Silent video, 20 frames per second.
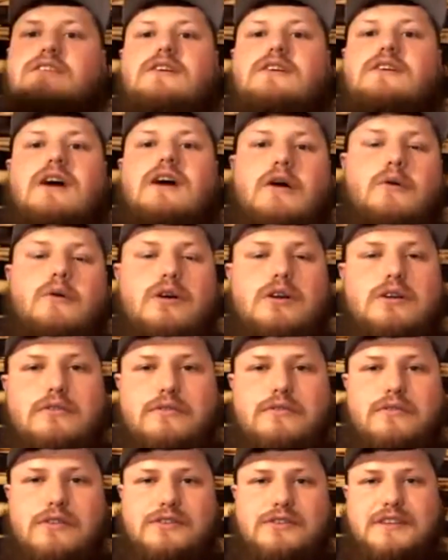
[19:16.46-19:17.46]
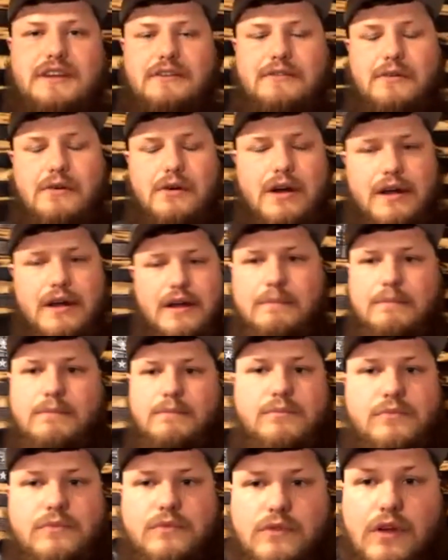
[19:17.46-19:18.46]
won a first giveaway.
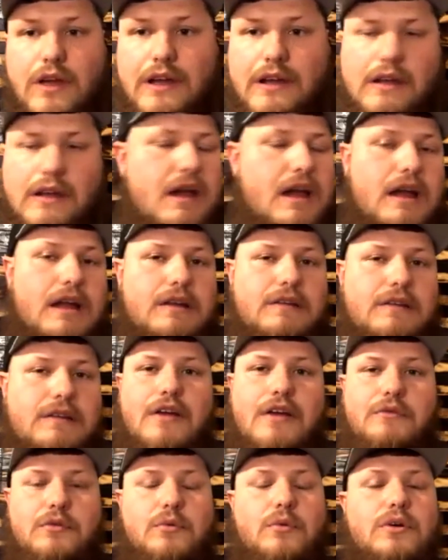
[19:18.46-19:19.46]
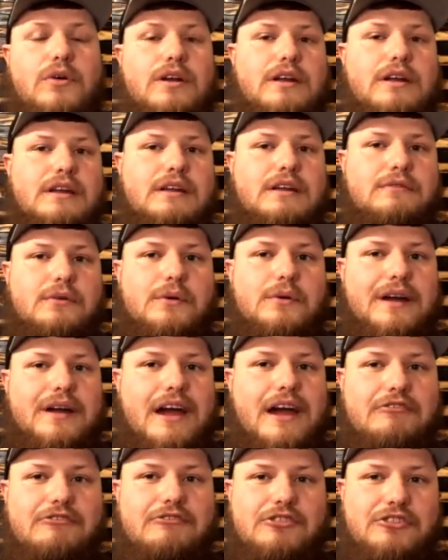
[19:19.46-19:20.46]
Like, never won a giveaway
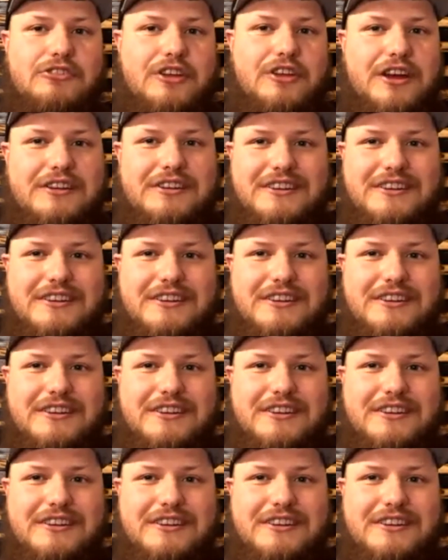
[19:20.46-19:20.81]
after that,